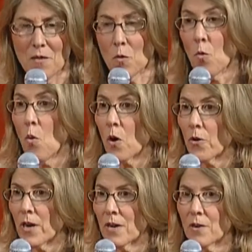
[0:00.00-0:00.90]
the
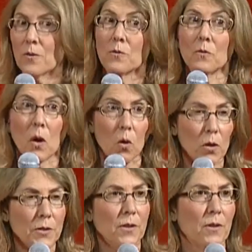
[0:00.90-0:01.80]
warrior
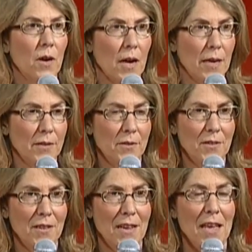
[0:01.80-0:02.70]
rolls her eyes.